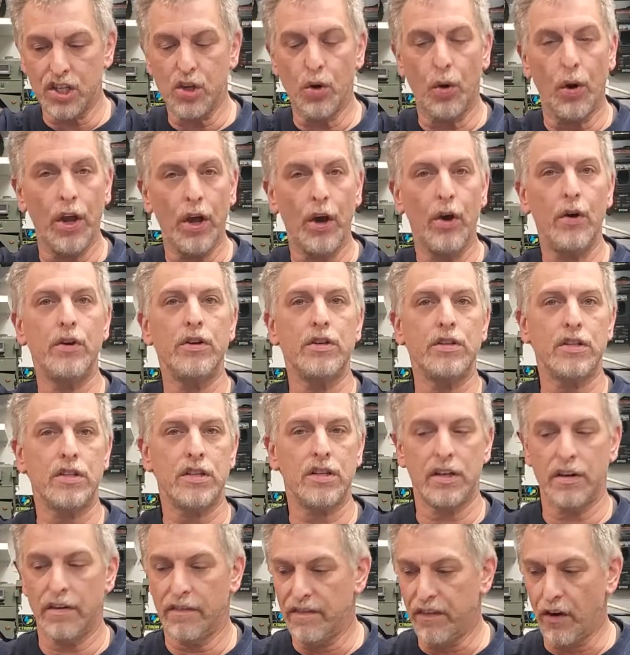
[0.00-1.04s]

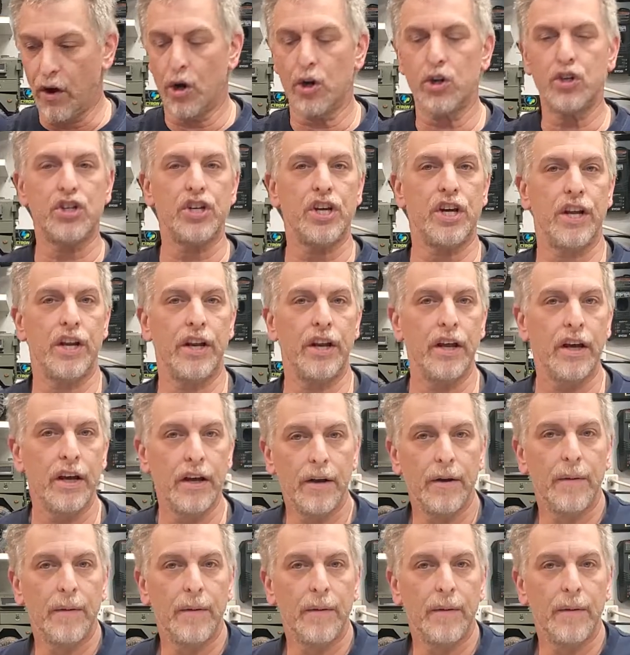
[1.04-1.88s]
Toyota's version